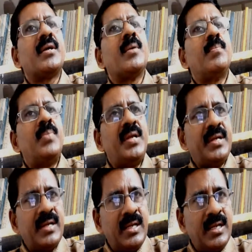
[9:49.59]

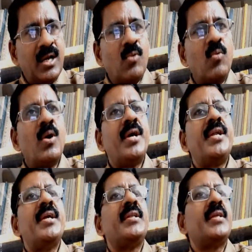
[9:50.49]
completely
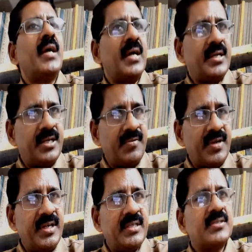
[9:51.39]
avoiding the
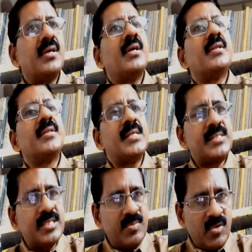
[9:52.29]
activities that
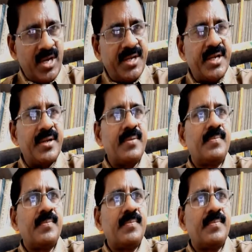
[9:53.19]
stimulate it.